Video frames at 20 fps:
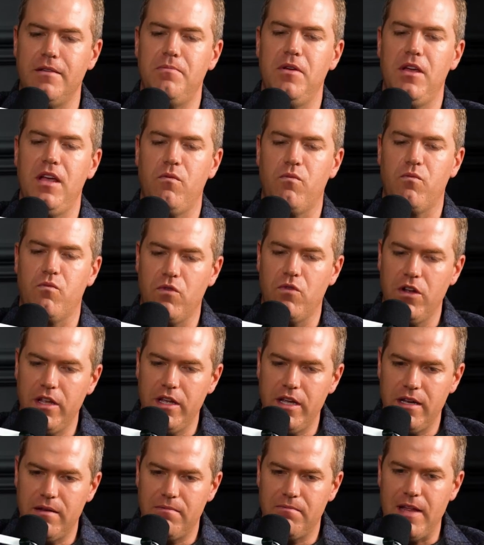being
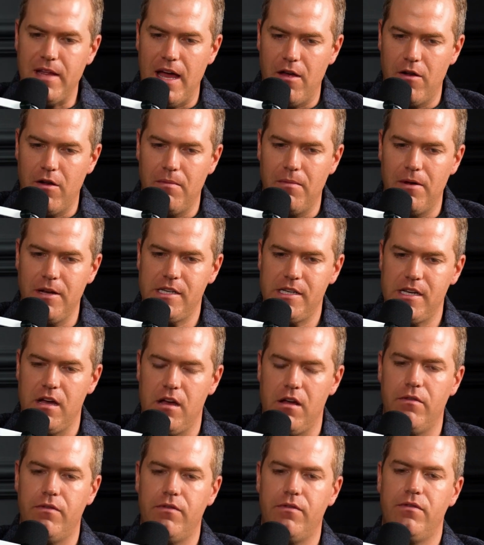really down on
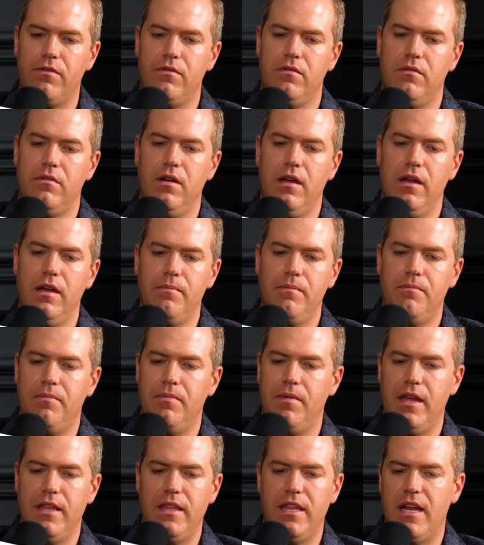myself.
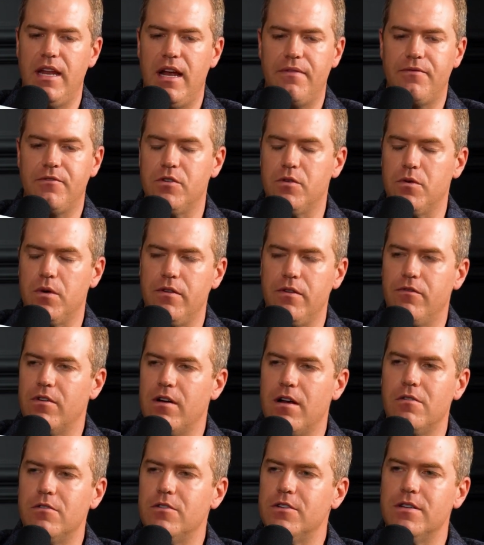And then after 24
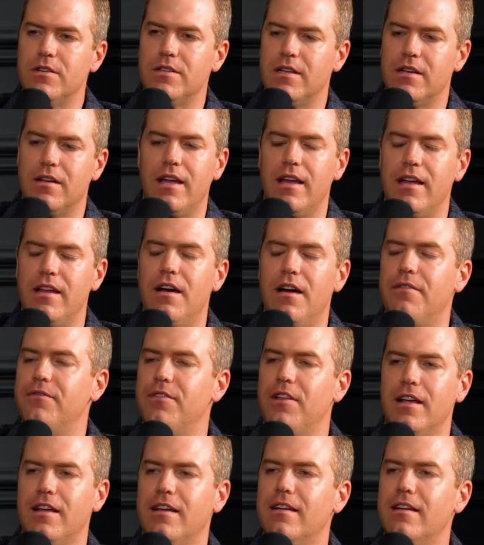hours, I was like, okay, enough. Like,